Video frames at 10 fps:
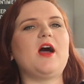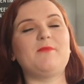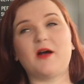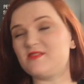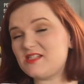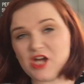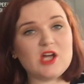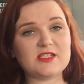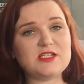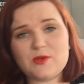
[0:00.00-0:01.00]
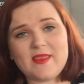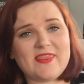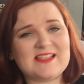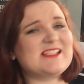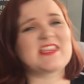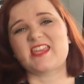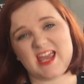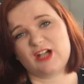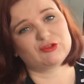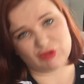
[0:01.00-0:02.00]
um, I've started doing this
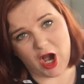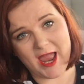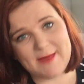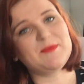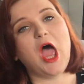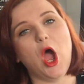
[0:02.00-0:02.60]
thing, right?